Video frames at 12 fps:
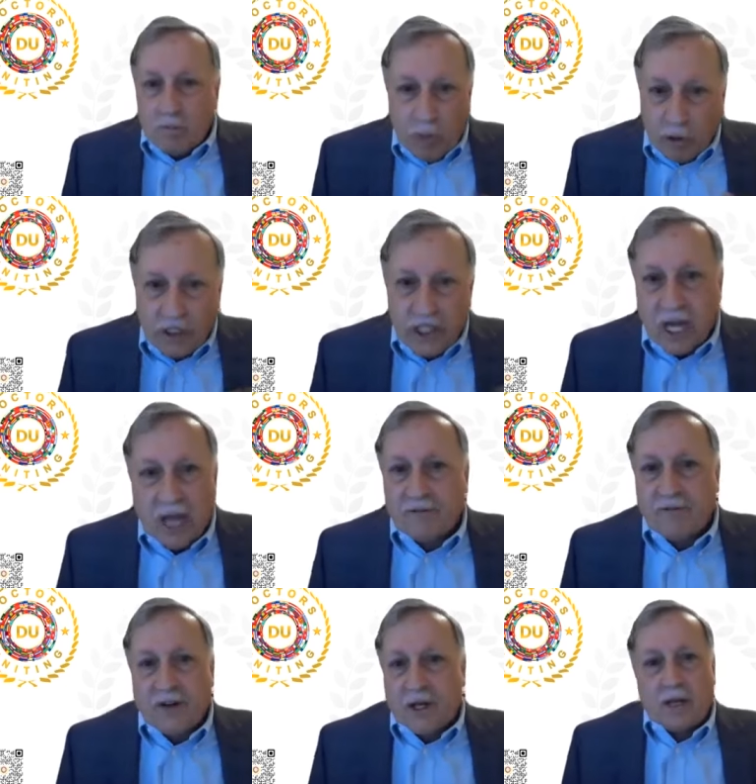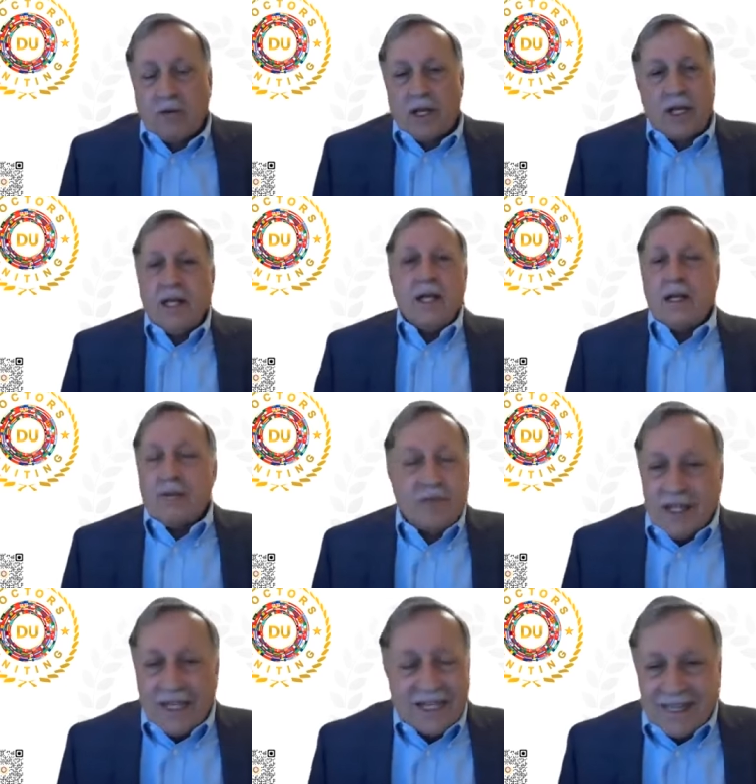Bodhisattva.
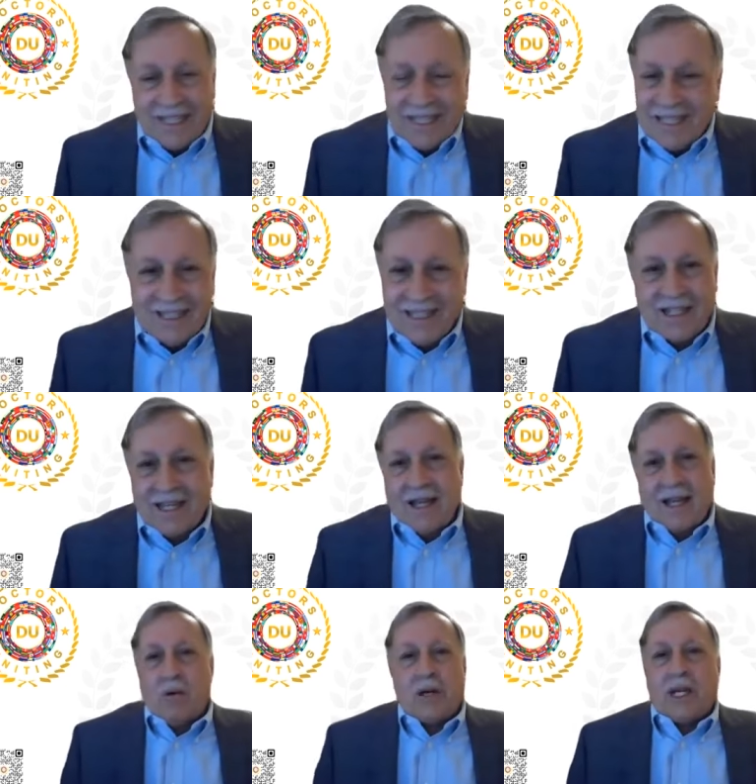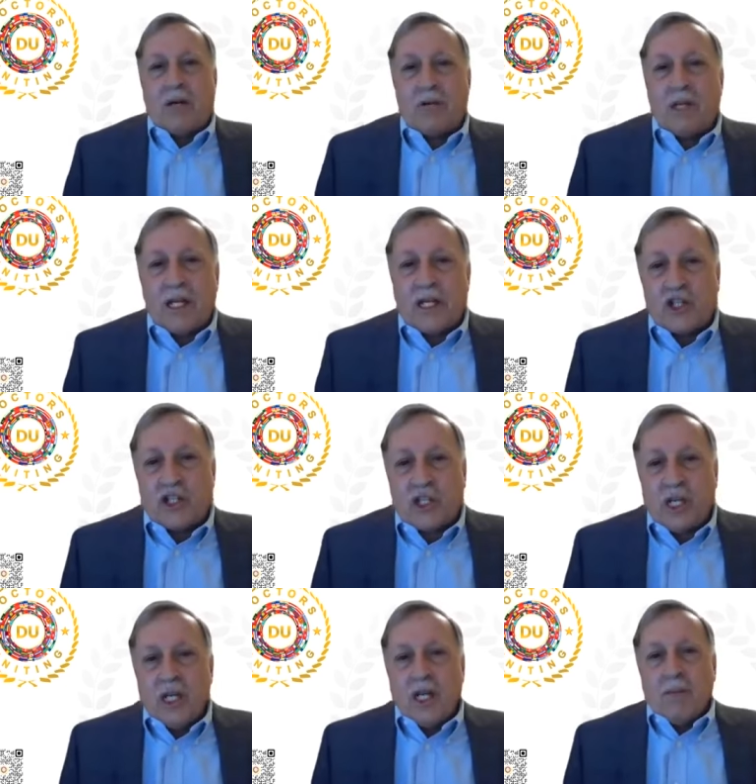Forget, I don't want to get
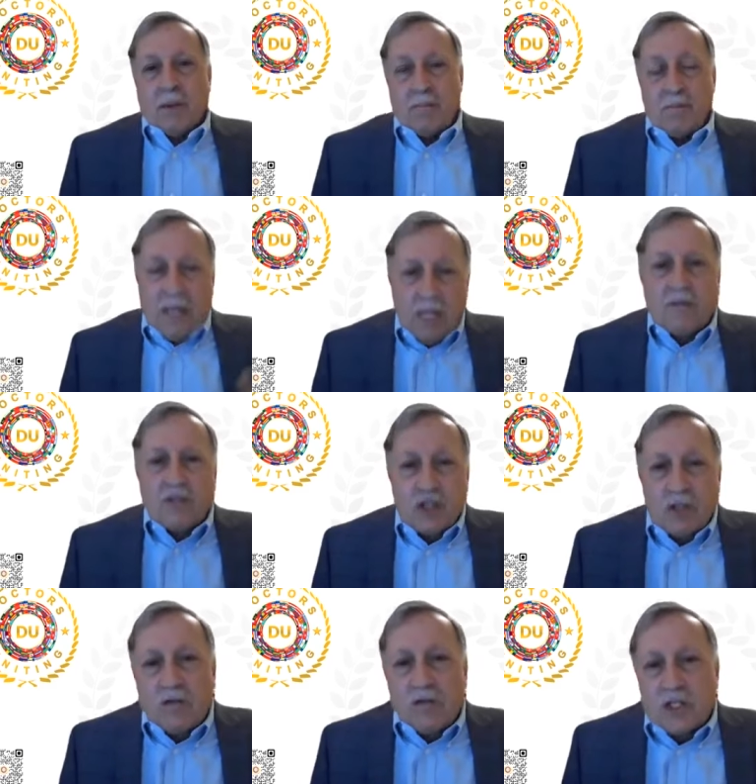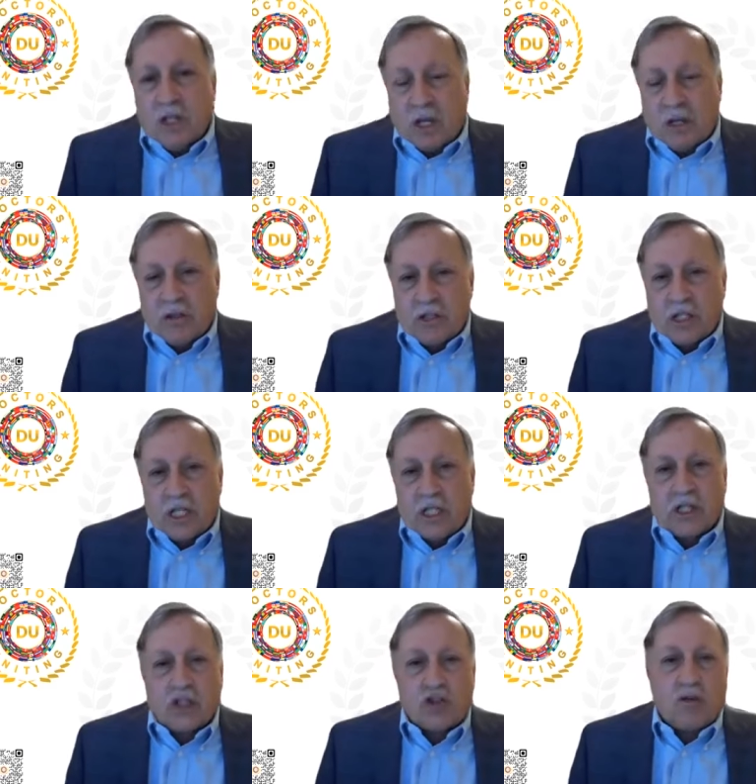religious, but being of service to others
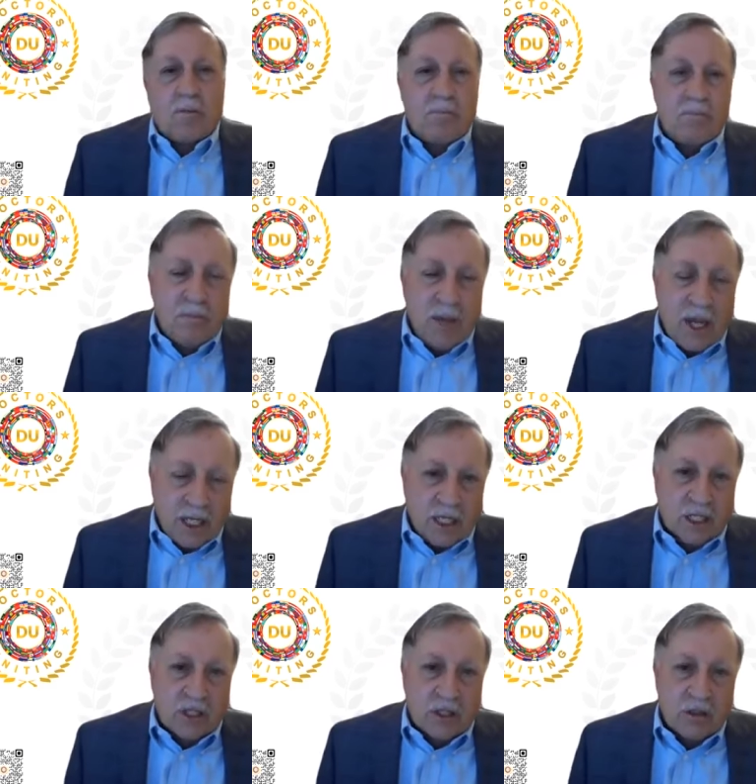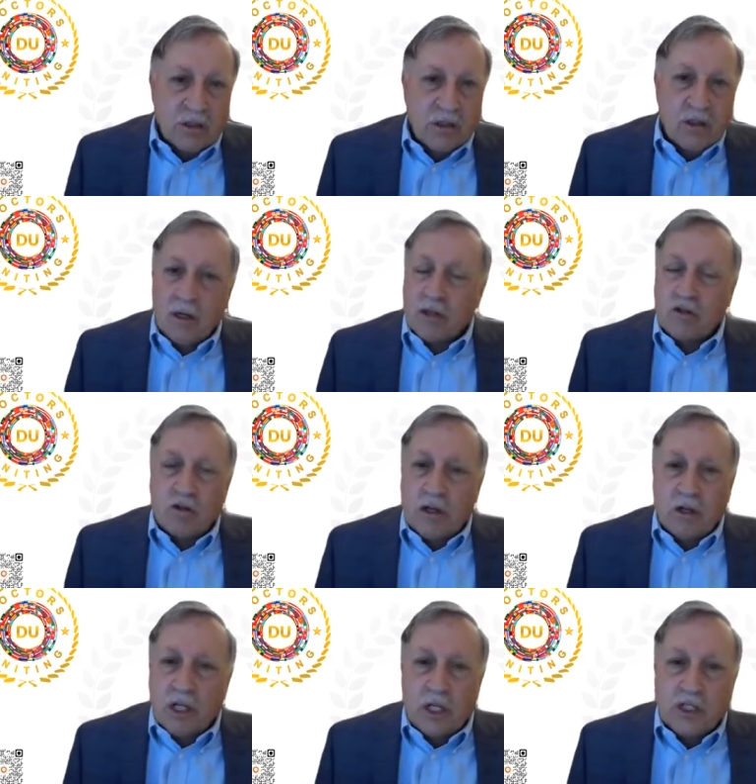is a tremendous,
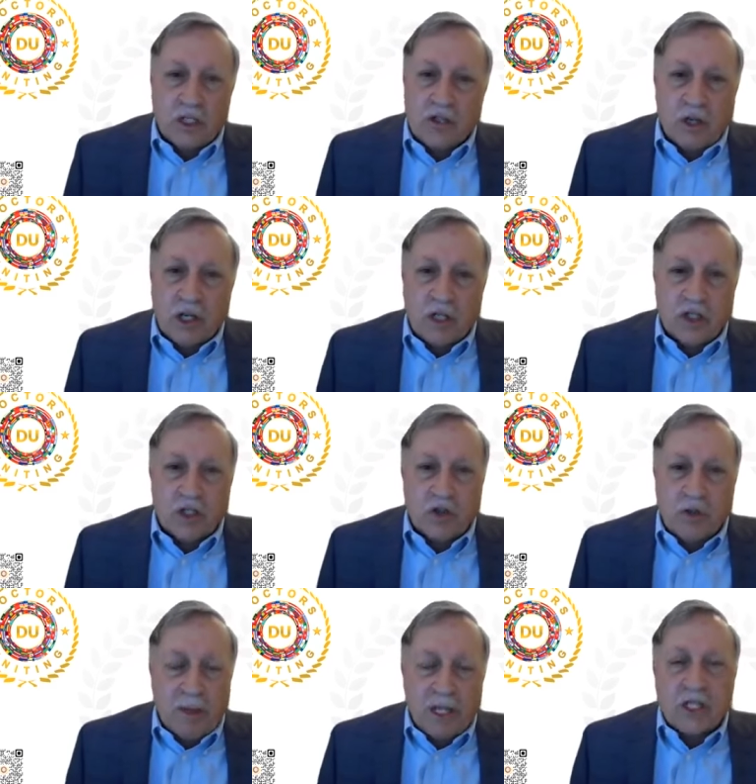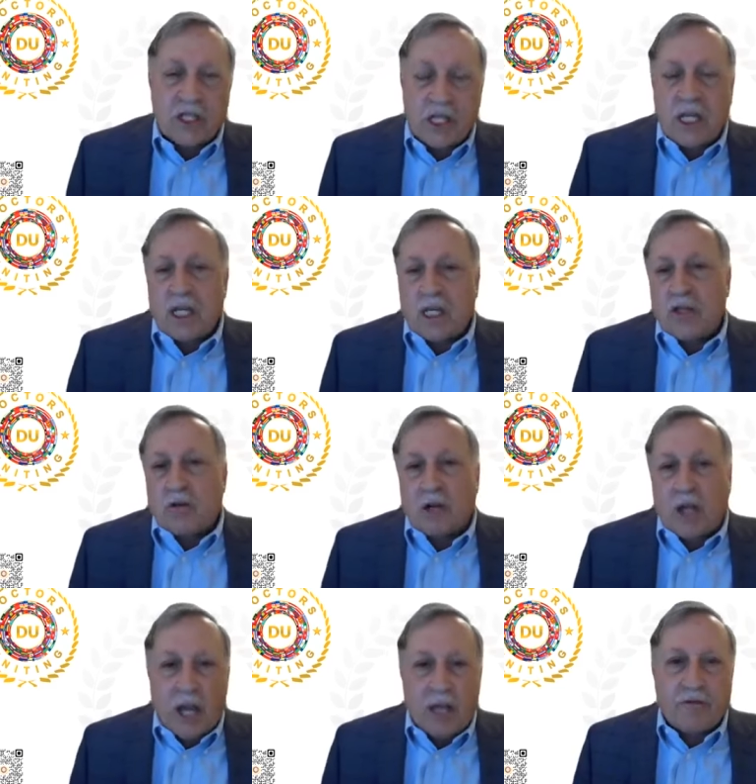it's a tremendous thing in
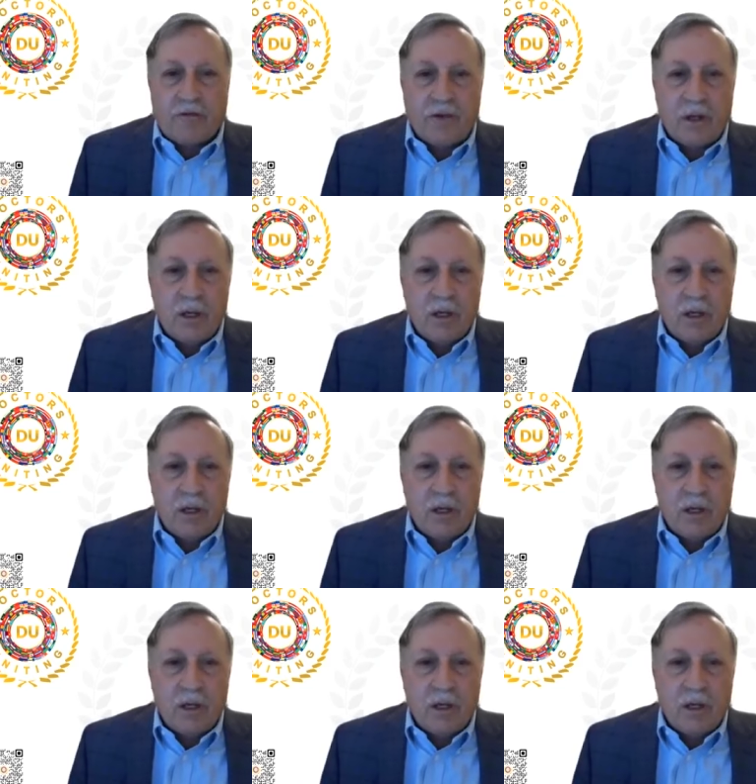your life.